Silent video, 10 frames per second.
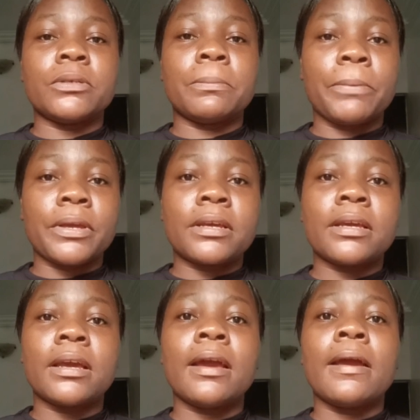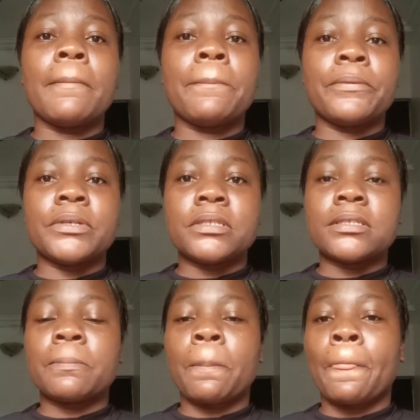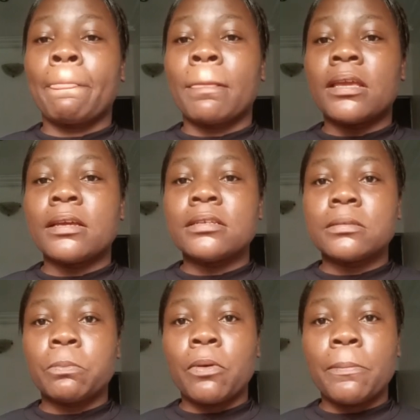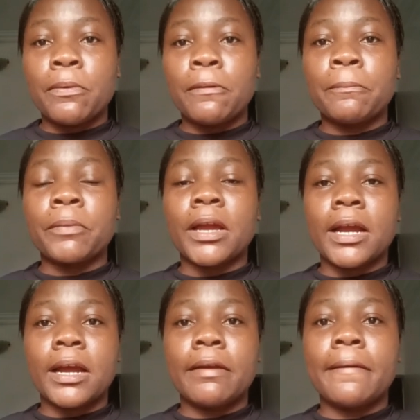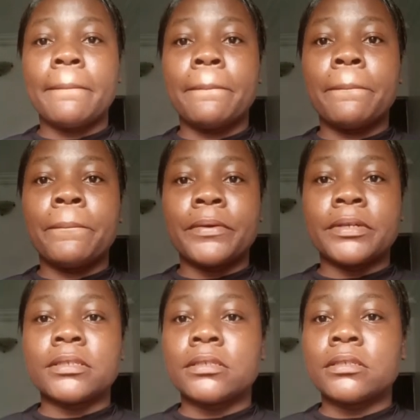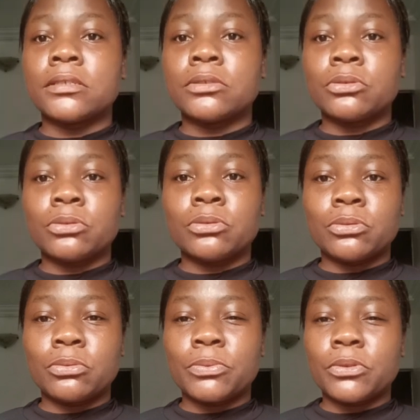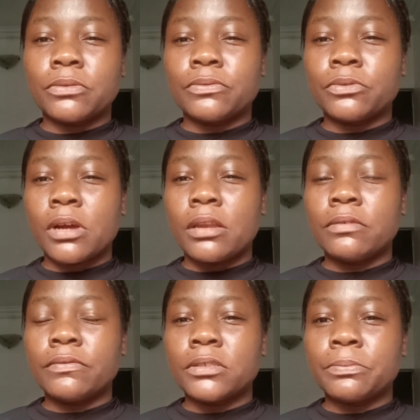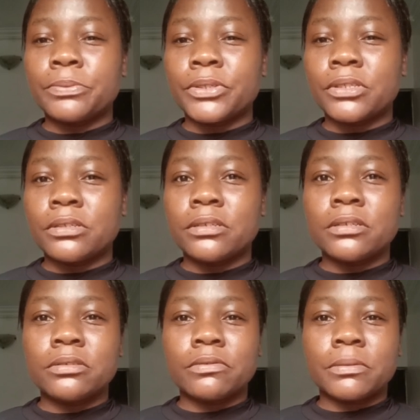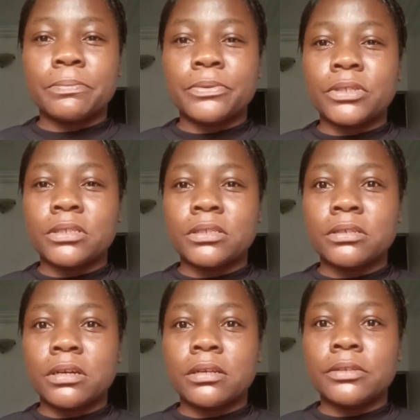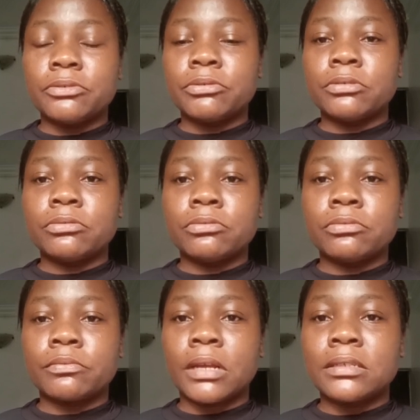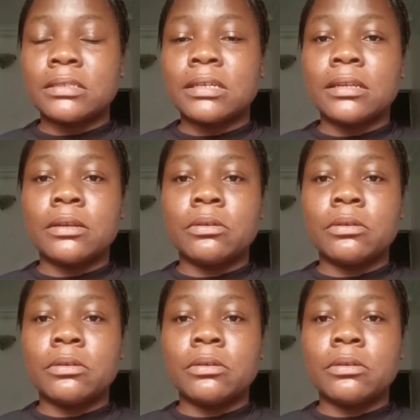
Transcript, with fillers: the pink print. Here is purple Ankara print. It's so beautiful. I love this print, the details of the print. You can literally do design a